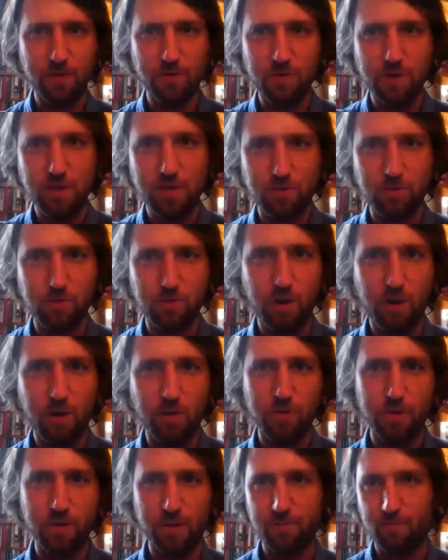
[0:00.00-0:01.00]
You need to
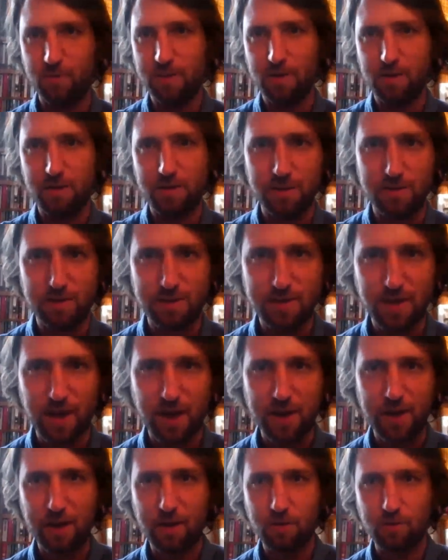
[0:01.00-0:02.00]
know whether he's
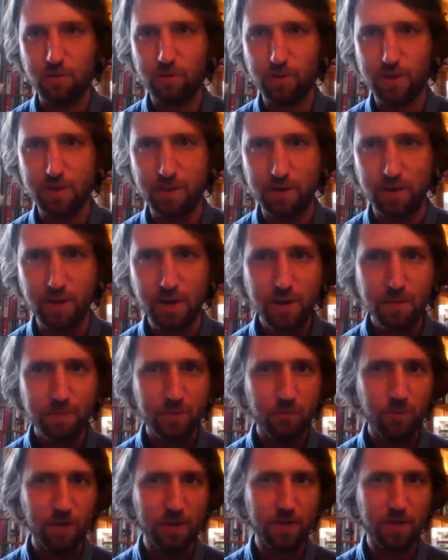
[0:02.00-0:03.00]
Saya or
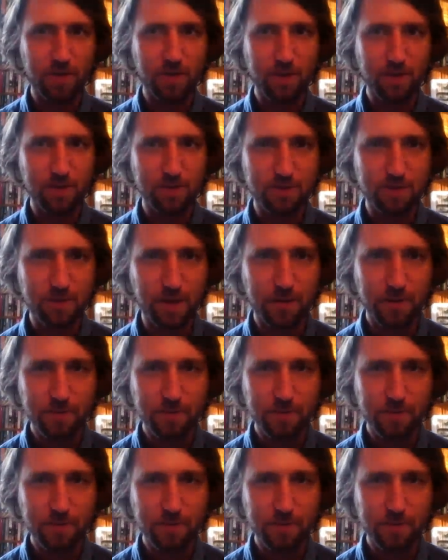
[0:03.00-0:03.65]
whether he's